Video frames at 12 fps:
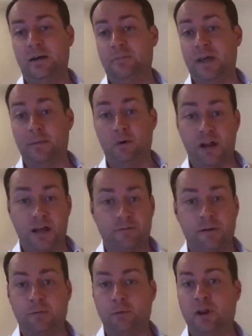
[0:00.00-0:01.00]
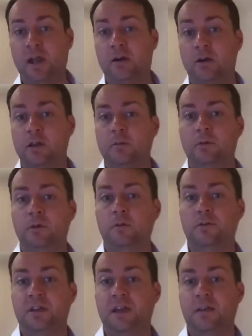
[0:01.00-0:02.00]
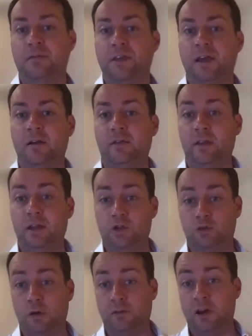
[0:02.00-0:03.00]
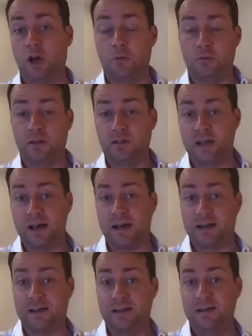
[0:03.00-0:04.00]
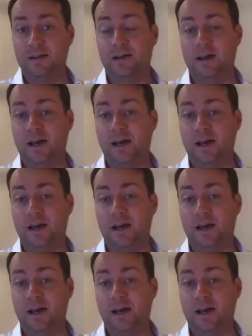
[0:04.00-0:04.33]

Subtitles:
they might have up to an hour commute to get there, and then they're driving home in the dark